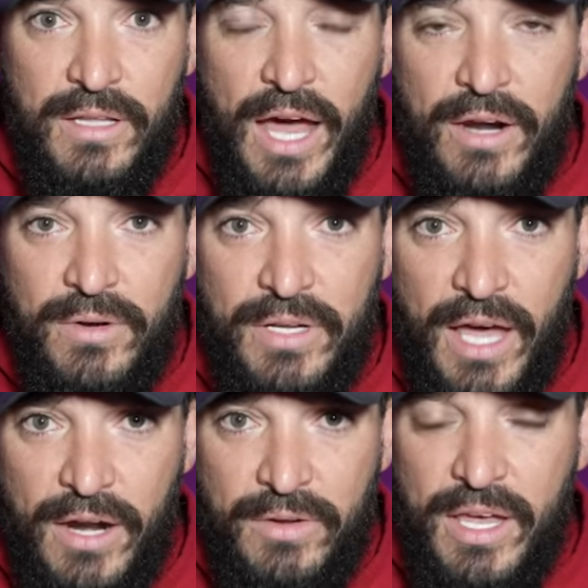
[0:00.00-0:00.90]
I don't
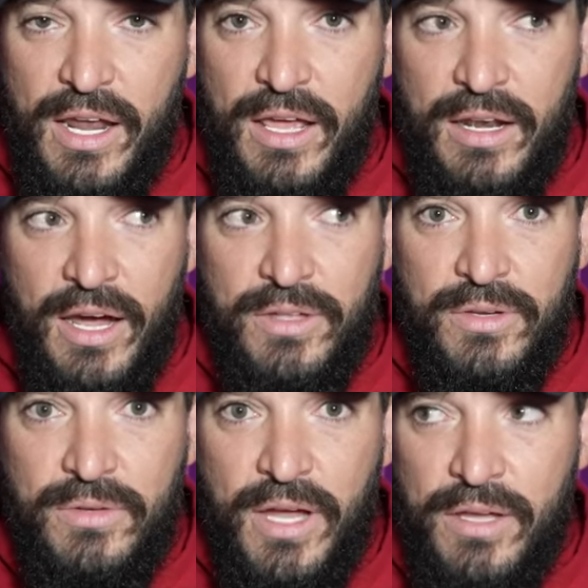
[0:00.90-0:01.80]
get it. Now
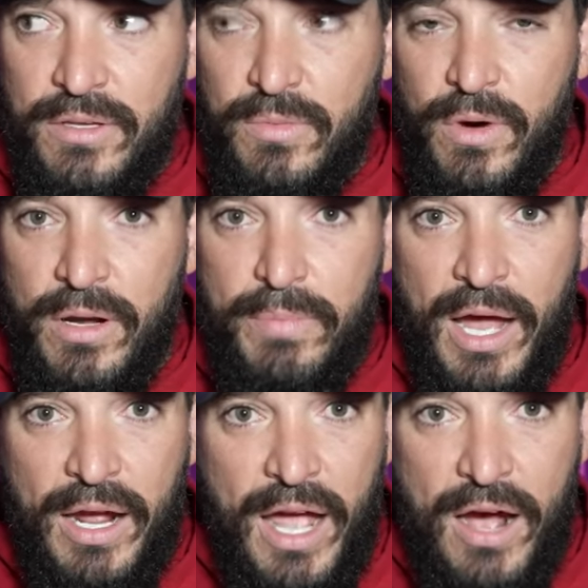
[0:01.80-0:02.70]
you want to
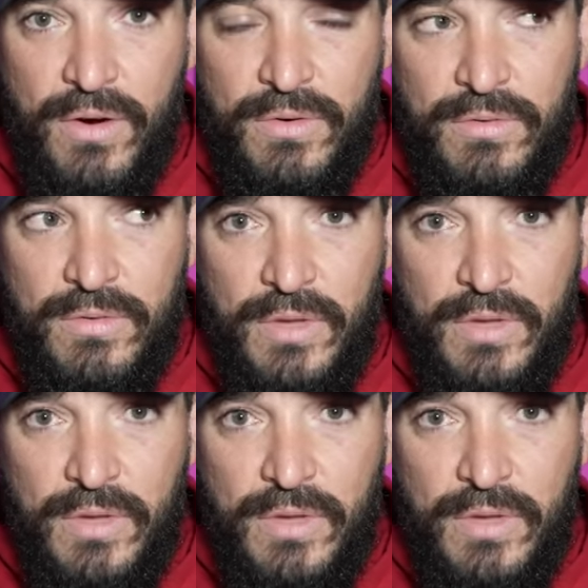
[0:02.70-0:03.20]
back out.